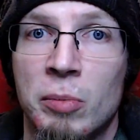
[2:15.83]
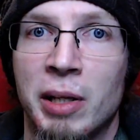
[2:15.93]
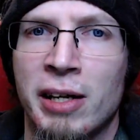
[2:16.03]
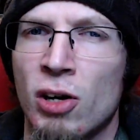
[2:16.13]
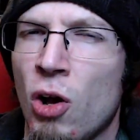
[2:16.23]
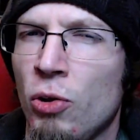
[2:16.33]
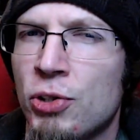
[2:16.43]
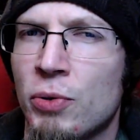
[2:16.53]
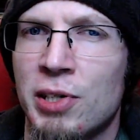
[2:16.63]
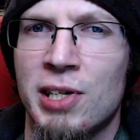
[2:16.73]
player
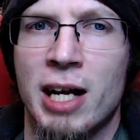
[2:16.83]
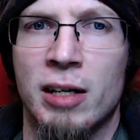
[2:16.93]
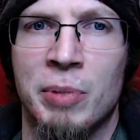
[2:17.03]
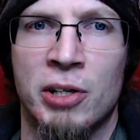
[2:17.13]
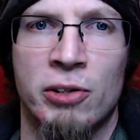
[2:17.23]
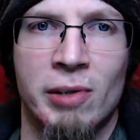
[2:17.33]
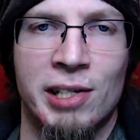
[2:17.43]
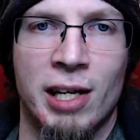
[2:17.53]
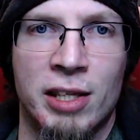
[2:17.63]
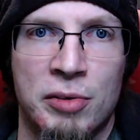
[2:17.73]
also does not appear to
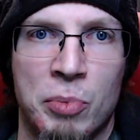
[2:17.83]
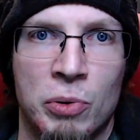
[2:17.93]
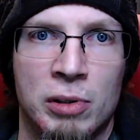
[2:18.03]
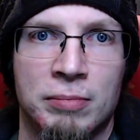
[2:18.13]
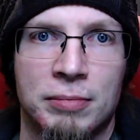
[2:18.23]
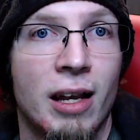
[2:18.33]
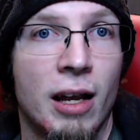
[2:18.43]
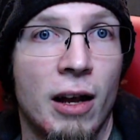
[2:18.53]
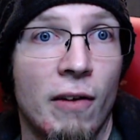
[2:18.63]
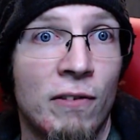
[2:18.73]
reset this pool.
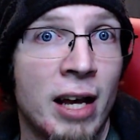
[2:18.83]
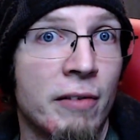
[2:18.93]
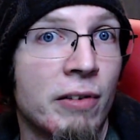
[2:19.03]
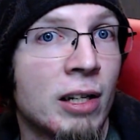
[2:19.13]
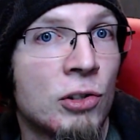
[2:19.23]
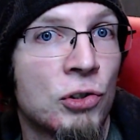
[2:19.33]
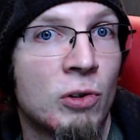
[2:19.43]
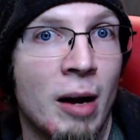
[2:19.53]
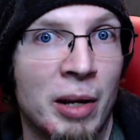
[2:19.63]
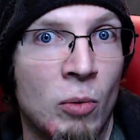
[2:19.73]
5.
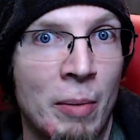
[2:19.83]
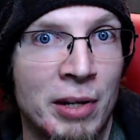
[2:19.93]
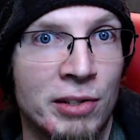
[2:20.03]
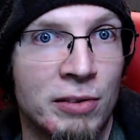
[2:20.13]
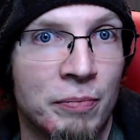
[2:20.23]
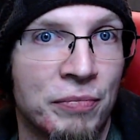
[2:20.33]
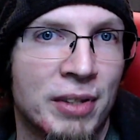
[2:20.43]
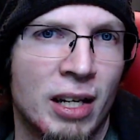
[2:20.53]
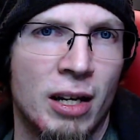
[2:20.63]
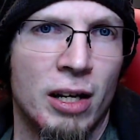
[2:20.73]
Scrapping weapons.
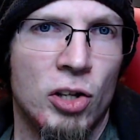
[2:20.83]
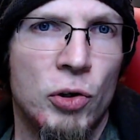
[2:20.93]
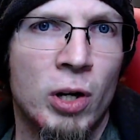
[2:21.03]
You can